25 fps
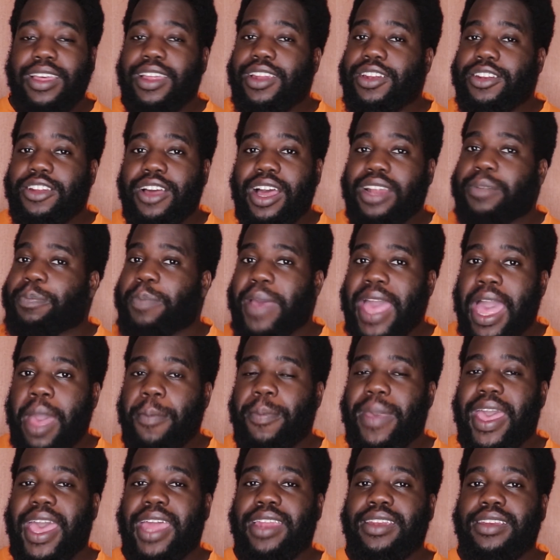not
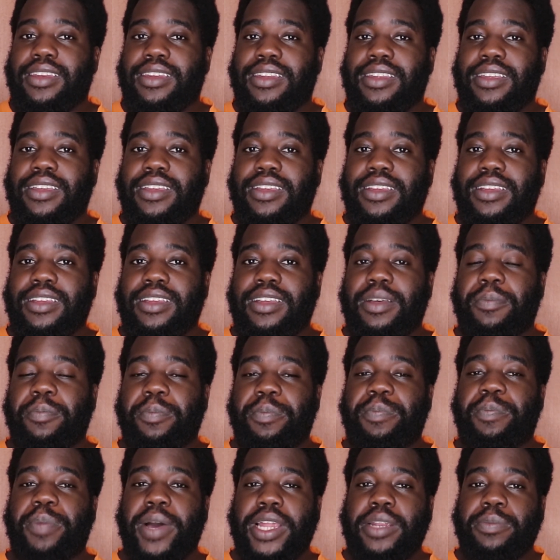Batman,
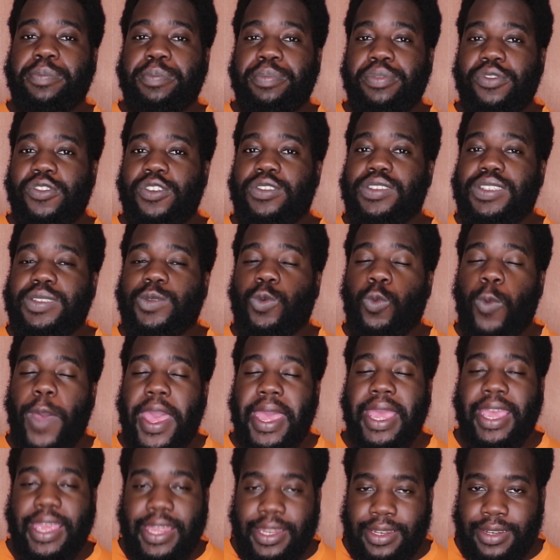but Bruce
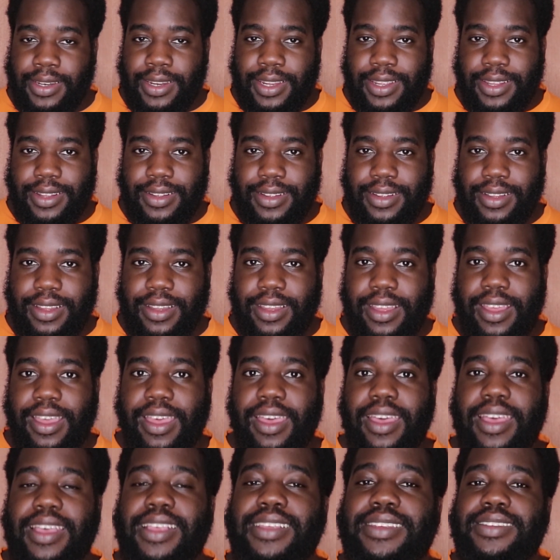Wayne,
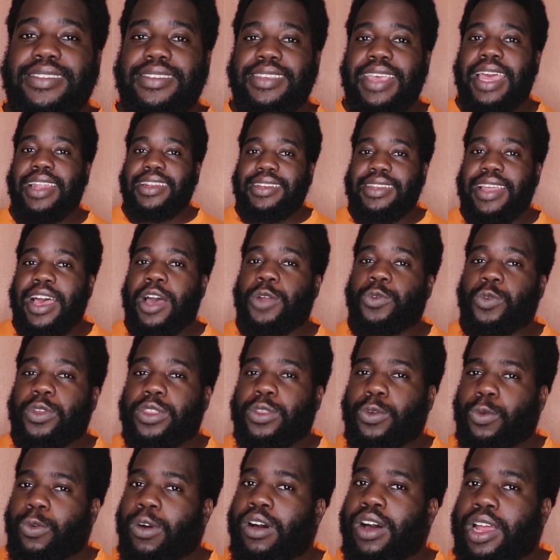sat down
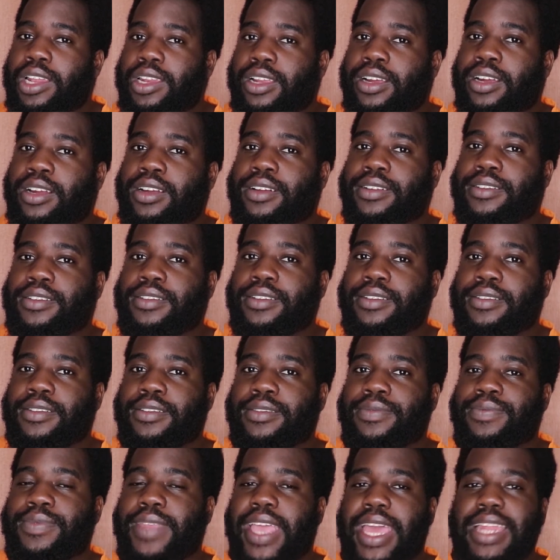with Waller
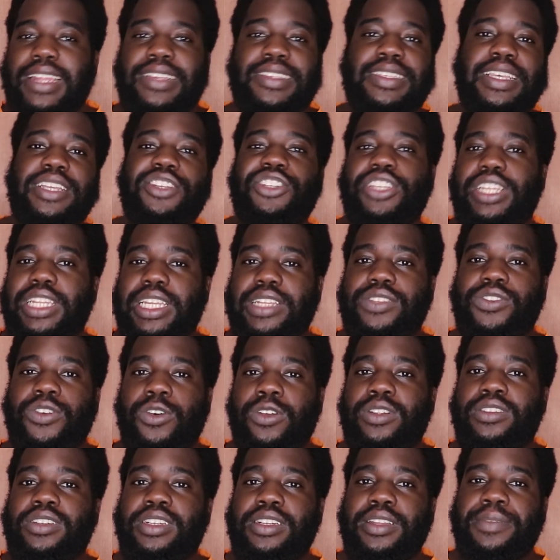and essentially
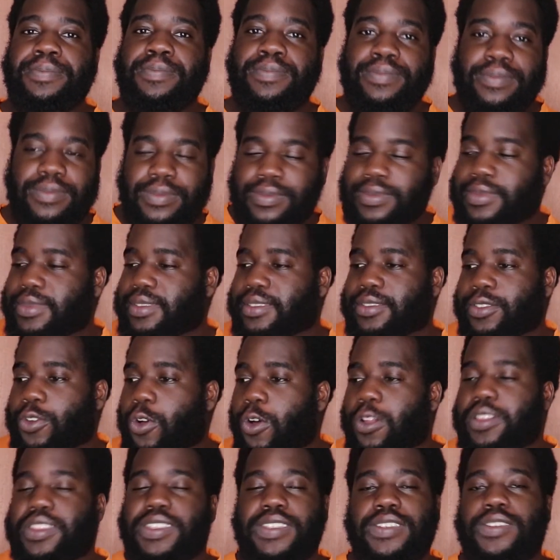told her to
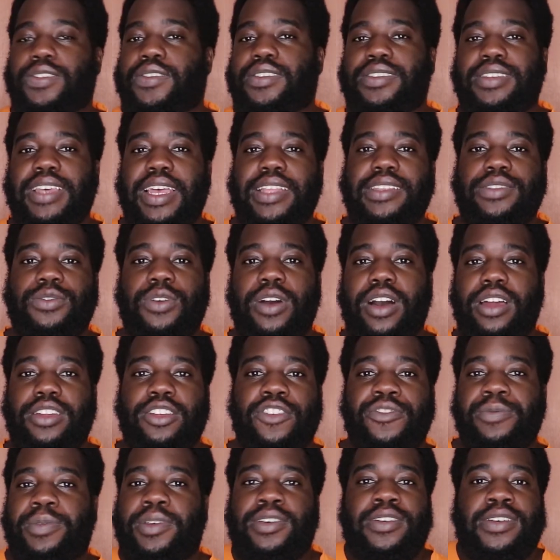call the Suicide Squad
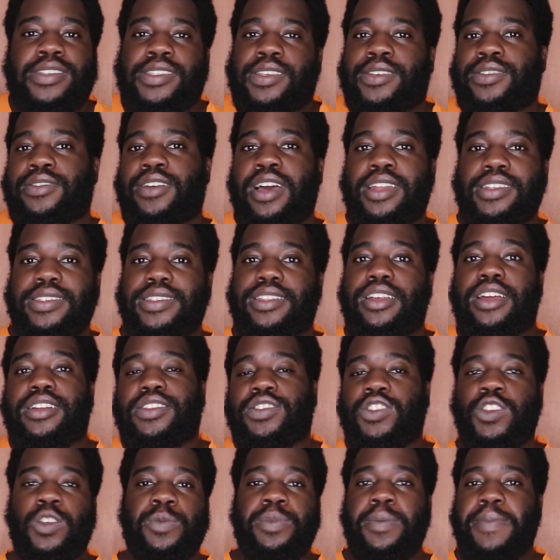off because he was gonna start a
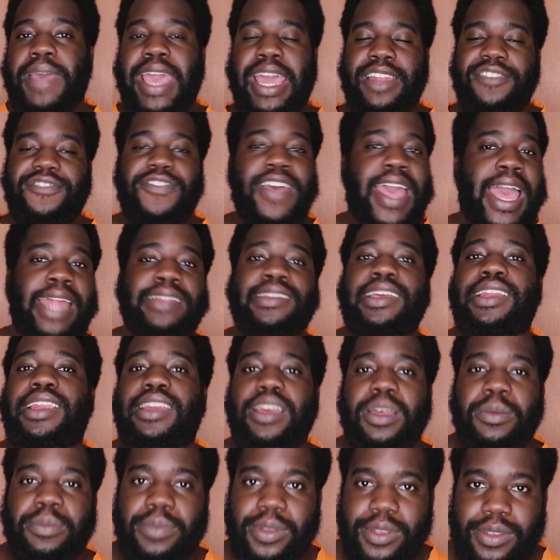Superman fan
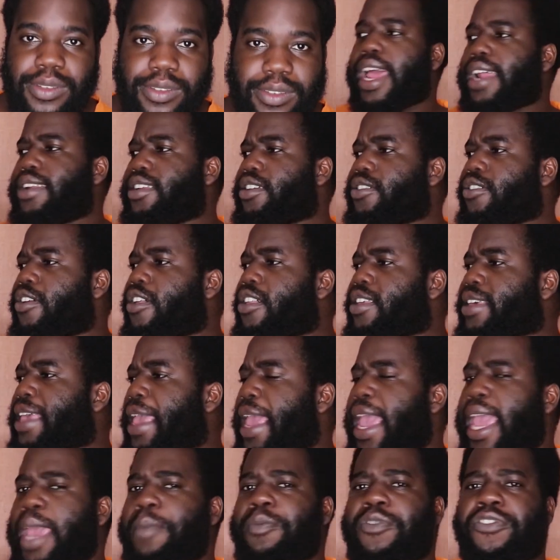club. And it all
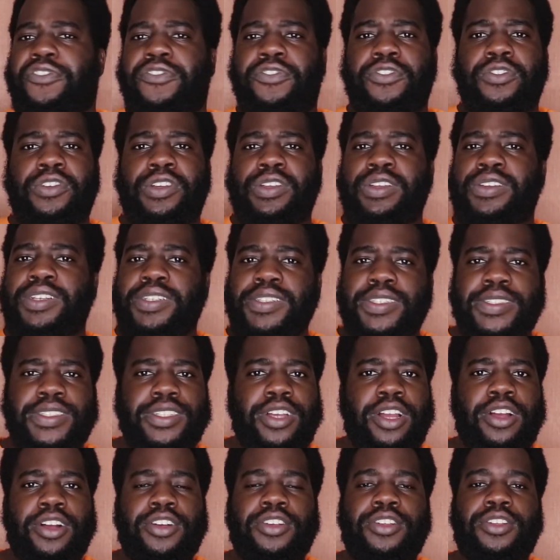came full
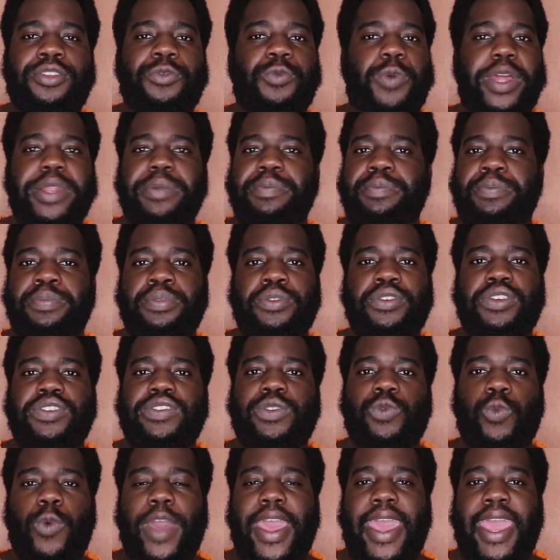circle when
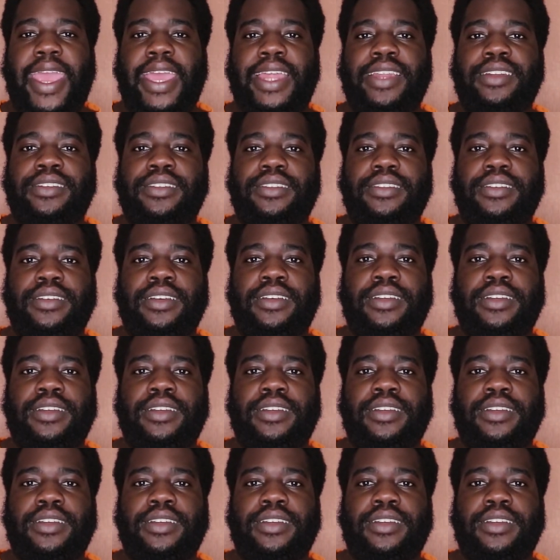Bruce Wayne